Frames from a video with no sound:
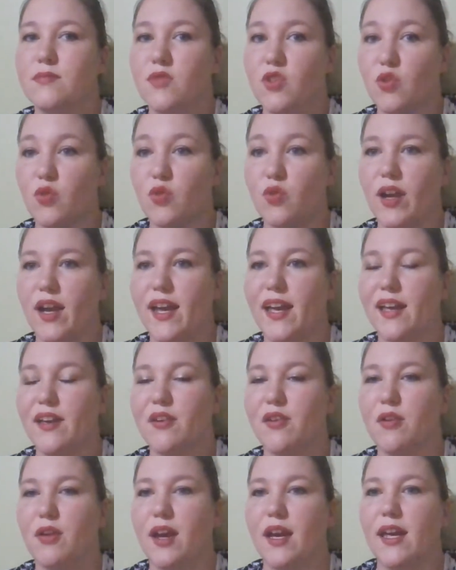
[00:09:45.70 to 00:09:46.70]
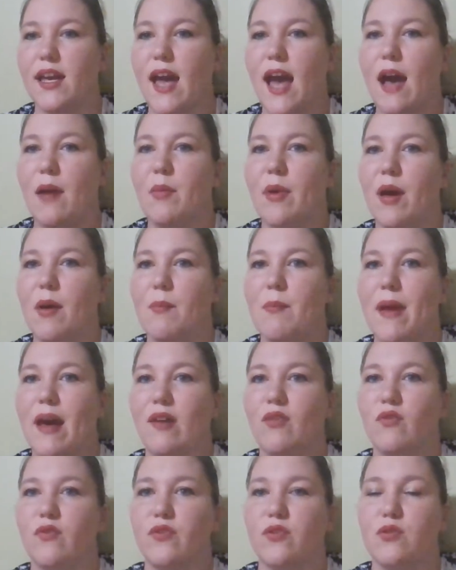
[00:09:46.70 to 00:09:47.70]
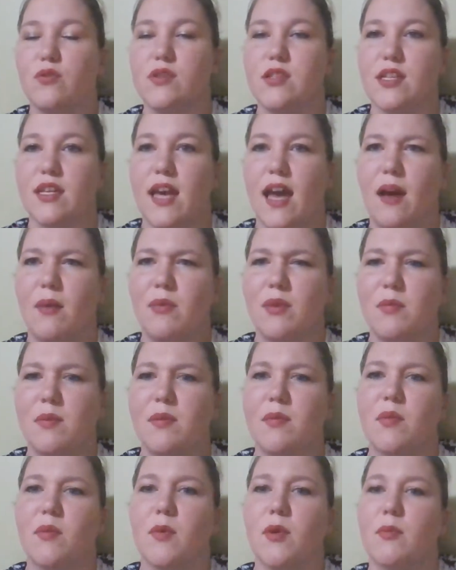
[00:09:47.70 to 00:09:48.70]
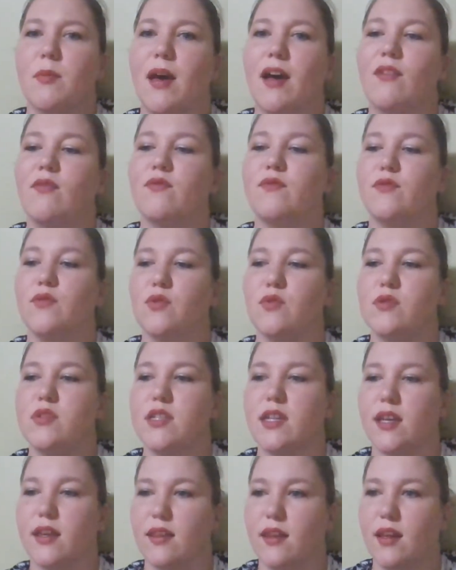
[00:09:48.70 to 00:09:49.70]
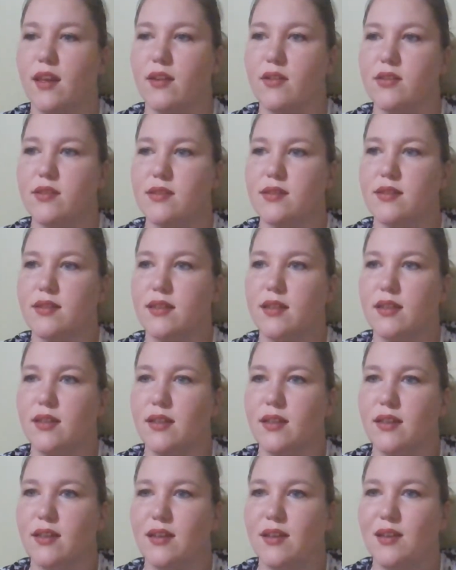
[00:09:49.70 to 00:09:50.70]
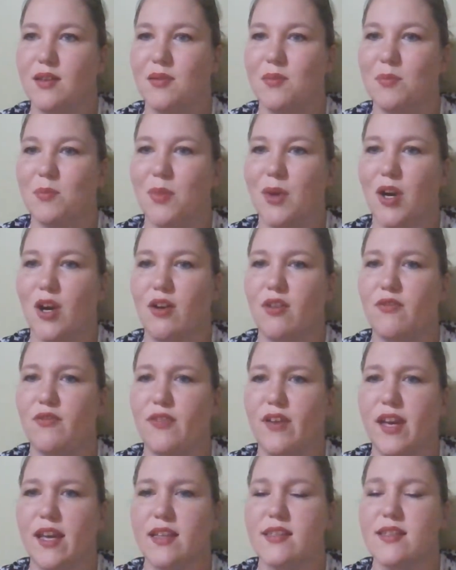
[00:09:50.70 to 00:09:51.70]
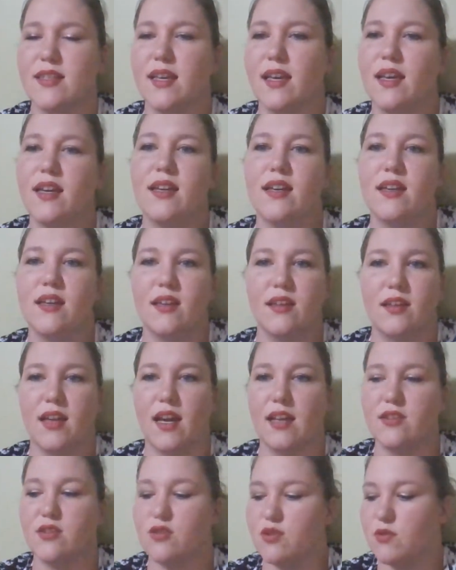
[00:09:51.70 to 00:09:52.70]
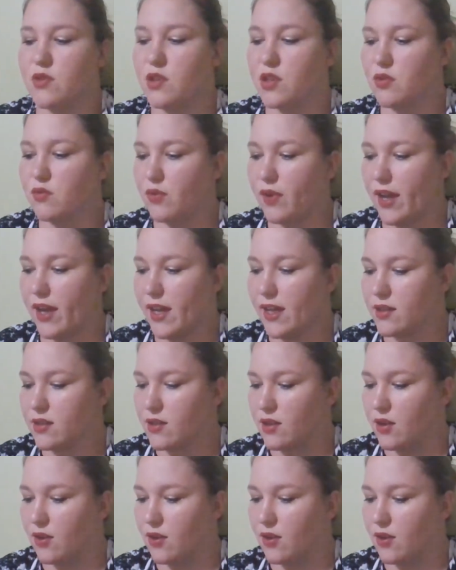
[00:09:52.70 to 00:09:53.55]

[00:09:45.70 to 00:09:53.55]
Great, great. How about Mount Fuji? How many people put Mount Fuji in theirs? Perfect. You guys are doing great.